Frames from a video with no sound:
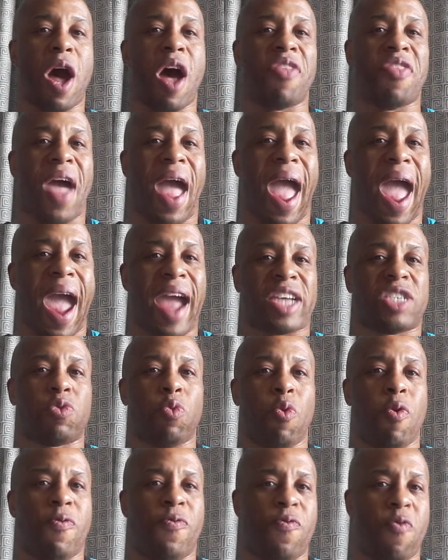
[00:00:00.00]
on the
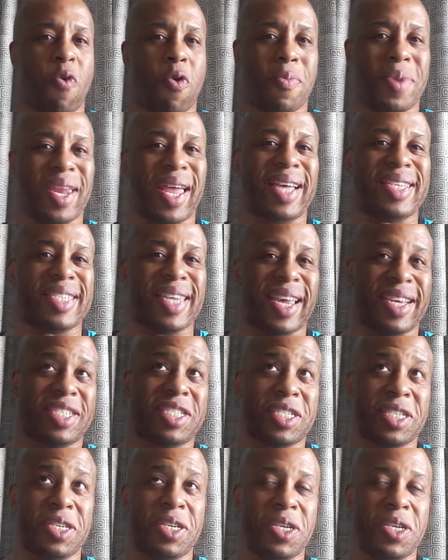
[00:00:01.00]
actual formalization,